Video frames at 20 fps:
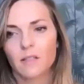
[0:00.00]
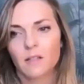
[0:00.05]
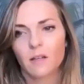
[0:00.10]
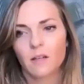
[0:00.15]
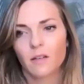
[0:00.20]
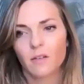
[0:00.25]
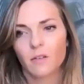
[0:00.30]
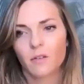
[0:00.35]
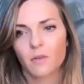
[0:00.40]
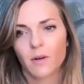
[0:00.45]

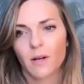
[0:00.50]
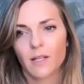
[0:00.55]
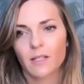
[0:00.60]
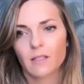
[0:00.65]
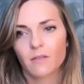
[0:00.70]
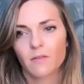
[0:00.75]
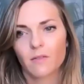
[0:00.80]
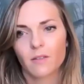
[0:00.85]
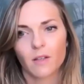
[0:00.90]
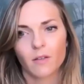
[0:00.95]
another
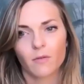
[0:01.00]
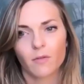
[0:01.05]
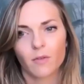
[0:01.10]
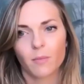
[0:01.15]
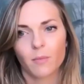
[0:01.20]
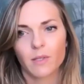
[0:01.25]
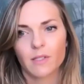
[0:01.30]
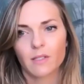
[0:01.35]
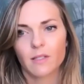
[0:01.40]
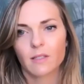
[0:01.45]
creative thing for
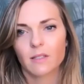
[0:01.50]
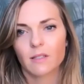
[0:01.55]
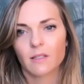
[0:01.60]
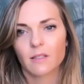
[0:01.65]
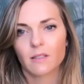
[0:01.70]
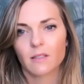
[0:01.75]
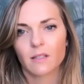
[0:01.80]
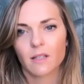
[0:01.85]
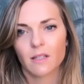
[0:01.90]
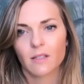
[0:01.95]

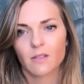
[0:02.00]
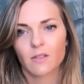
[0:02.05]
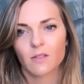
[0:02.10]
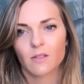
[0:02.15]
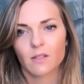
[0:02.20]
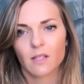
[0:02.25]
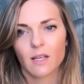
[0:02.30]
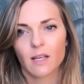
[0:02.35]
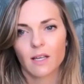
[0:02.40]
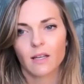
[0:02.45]
businesses, as you
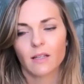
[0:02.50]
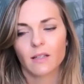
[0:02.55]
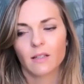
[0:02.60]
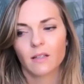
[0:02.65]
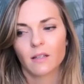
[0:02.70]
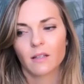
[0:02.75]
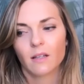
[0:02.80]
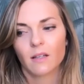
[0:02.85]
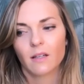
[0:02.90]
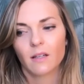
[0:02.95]
say.
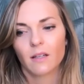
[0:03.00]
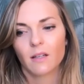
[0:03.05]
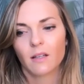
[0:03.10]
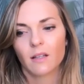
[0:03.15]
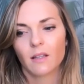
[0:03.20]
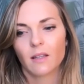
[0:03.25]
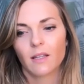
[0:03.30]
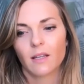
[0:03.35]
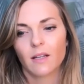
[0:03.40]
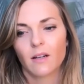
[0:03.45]

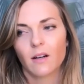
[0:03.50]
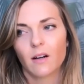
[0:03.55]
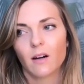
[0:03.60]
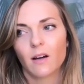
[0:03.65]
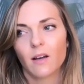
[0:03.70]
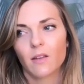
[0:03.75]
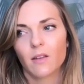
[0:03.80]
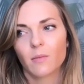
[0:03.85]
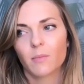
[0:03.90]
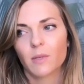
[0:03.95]
There are
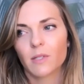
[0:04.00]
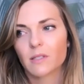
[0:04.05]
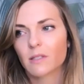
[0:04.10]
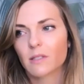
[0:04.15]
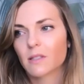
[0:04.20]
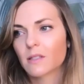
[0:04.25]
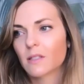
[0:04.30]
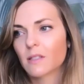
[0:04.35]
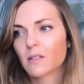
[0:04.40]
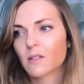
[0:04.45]
other
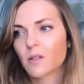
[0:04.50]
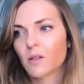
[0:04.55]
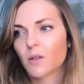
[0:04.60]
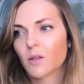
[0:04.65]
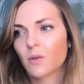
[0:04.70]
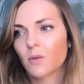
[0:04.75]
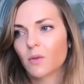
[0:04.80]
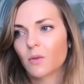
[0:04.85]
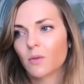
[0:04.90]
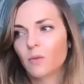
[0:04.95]
businesses
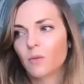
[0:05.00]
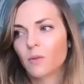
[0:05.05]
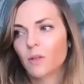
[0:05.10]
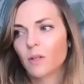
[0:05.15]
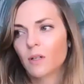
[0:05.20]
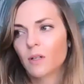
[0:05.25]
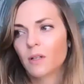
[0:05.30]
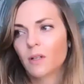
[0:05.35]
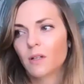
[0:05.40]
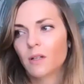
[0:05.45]
who
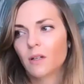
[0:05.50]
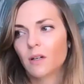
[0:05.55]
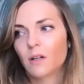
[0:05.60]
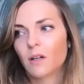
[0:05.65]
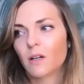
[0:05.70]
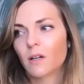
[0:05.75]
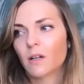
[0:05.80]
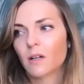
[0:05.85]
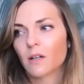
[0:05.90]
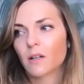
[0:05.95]

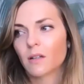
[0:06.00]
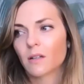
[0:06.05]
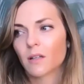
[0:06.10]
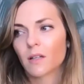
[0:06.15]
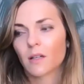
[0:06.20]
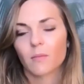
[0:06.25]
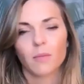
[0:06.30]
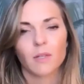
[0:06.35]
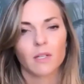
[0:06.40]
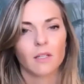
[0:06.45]
are going
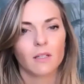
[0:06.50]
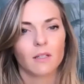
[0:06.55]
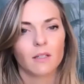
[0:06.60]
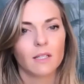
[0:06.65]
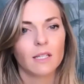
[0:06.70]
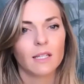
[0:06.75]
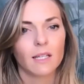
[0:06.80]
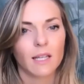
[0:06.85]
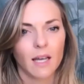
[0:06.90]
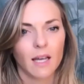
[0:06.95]
to be
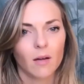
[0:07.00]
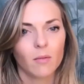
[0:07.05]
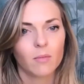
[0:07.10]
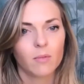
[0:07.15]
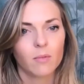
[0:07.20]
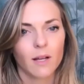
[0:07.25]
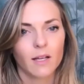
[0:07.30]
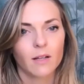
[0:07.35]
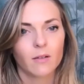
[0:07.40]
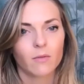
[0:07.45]
needing help,
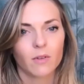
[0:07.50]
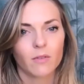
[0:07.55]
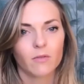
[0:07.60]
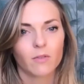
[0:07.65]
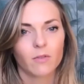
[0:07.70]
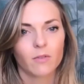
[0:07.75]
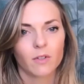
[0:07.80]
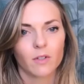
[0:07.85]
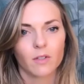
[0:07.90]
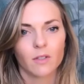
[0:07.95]
like
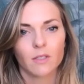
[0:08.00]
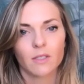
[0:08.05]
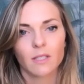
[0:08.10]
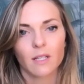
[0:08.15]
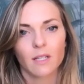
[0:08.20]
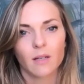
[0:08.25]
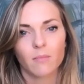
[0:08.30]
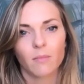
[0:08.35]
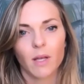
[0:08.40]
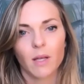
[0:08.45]
Riverford,
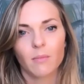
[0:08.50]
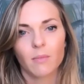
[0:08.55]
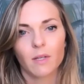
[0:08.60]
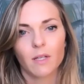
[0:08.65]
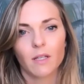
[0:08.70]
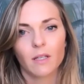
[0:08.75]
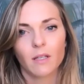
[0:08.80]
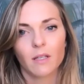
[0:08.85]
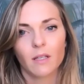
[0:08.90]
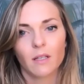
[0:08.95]
and
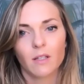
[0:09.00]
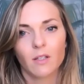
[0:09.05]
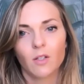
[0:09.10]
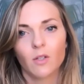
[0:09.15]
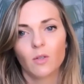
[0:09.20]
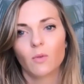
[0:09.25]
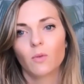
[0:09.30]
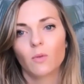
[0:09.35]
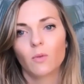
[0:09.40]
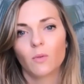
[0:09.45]
maybe
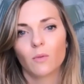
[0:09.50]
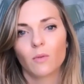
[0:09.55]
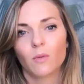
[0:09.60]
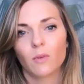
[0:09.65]
you